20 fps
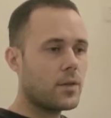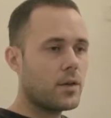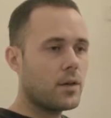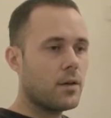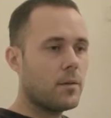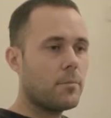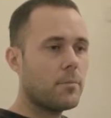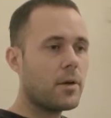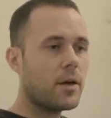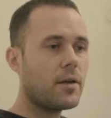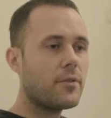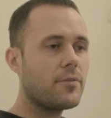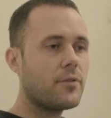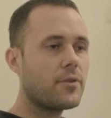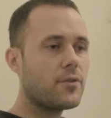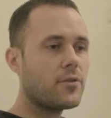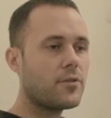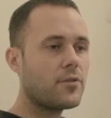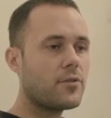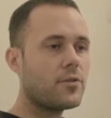But if you
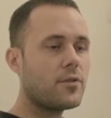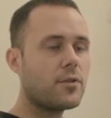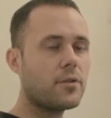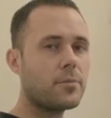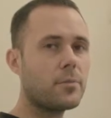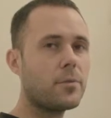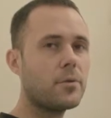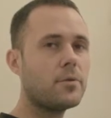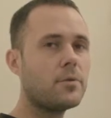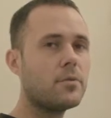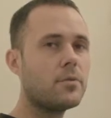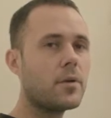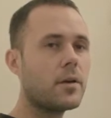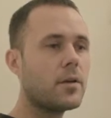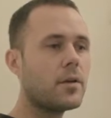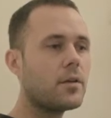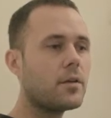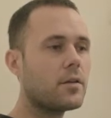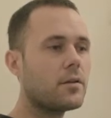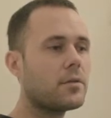just do this pool
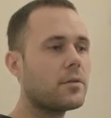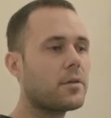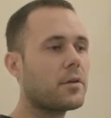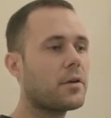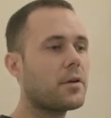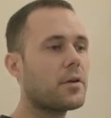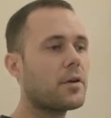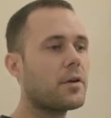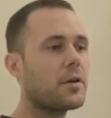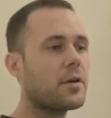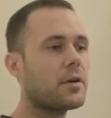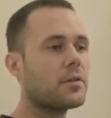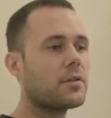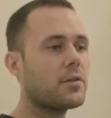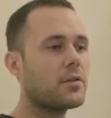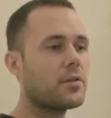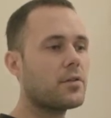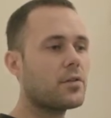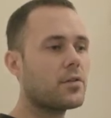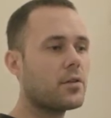way, you are going to get the
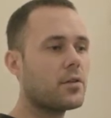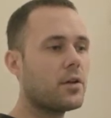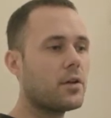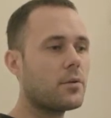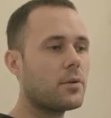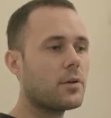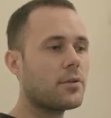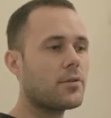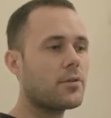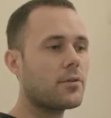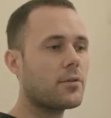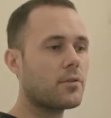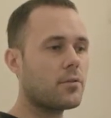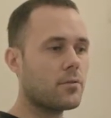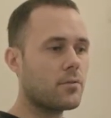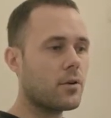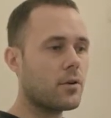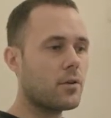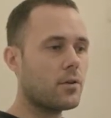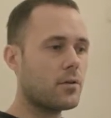slowest
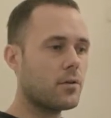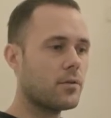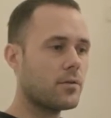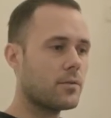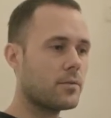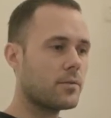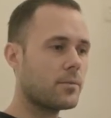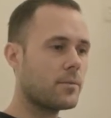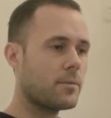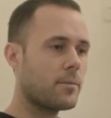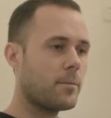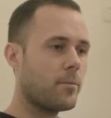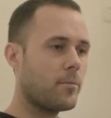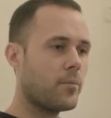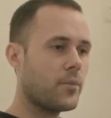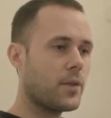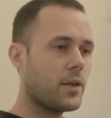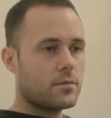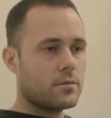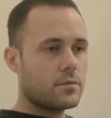growth.
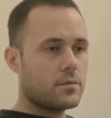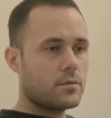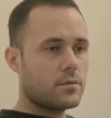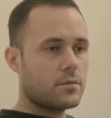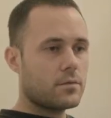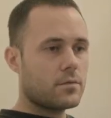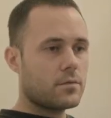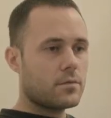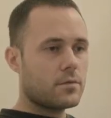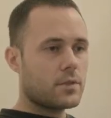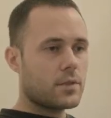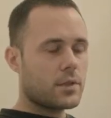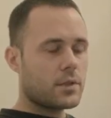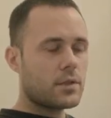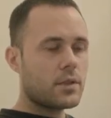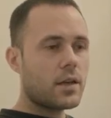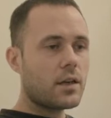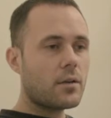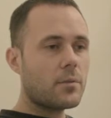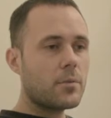The
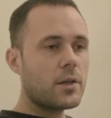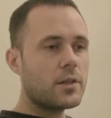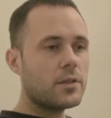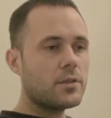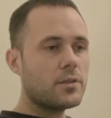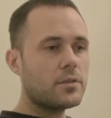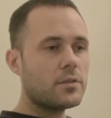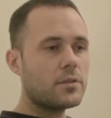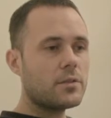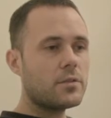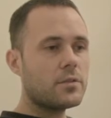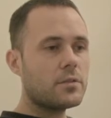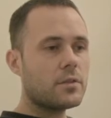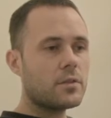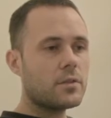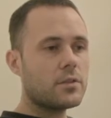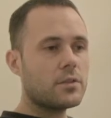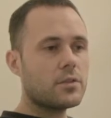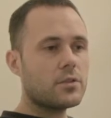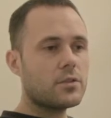second way to do
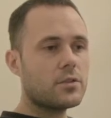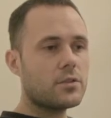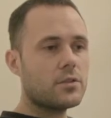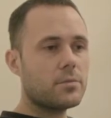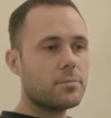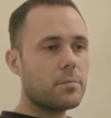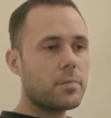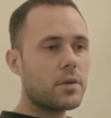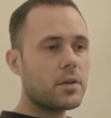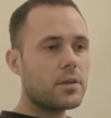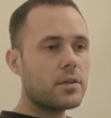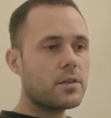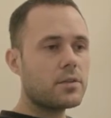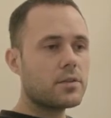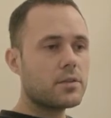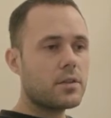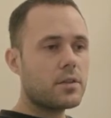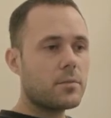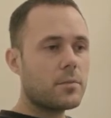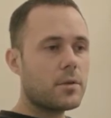is you buy
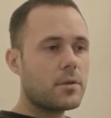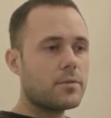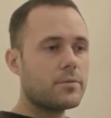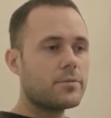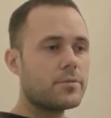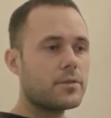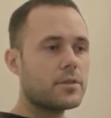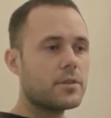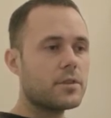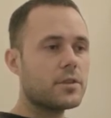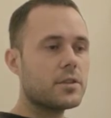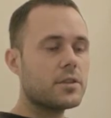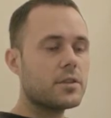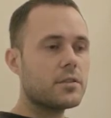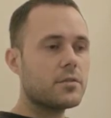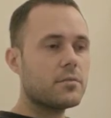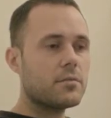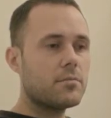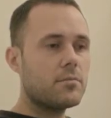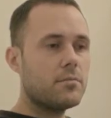some of the
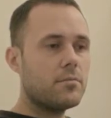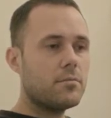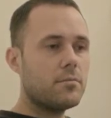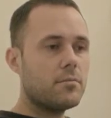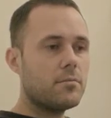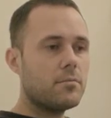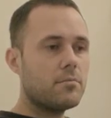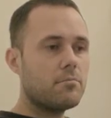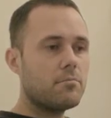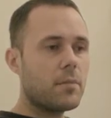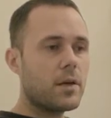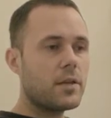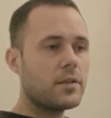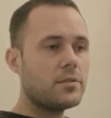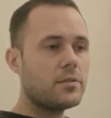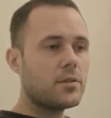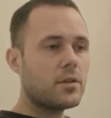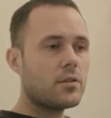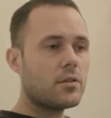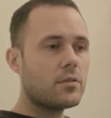main
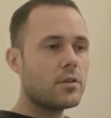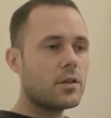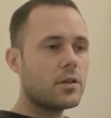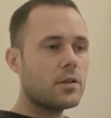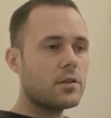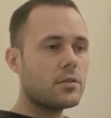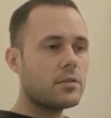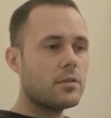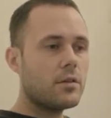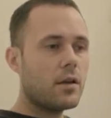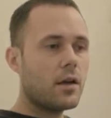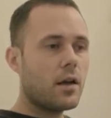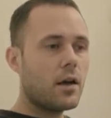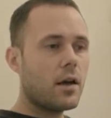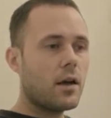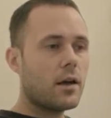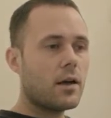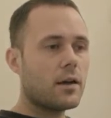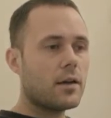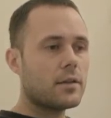token
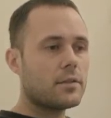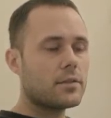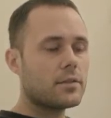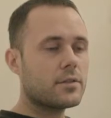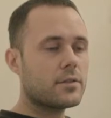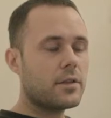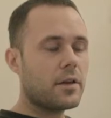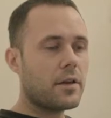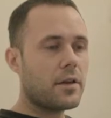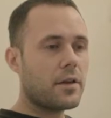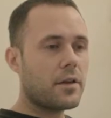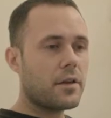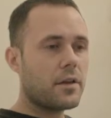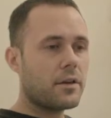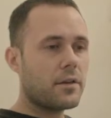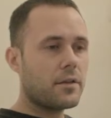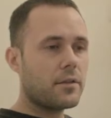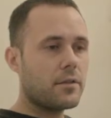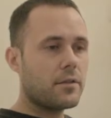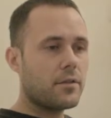and
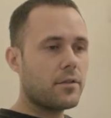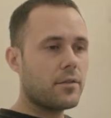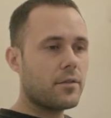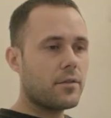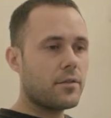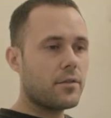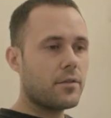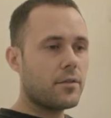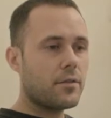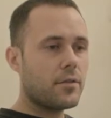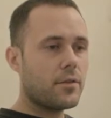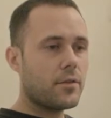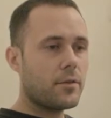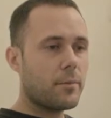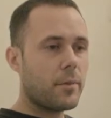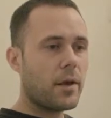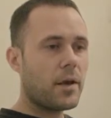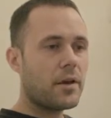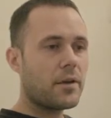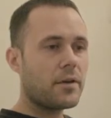then you
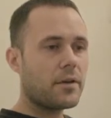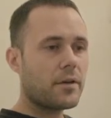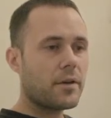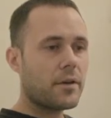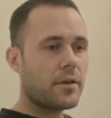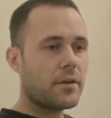pair it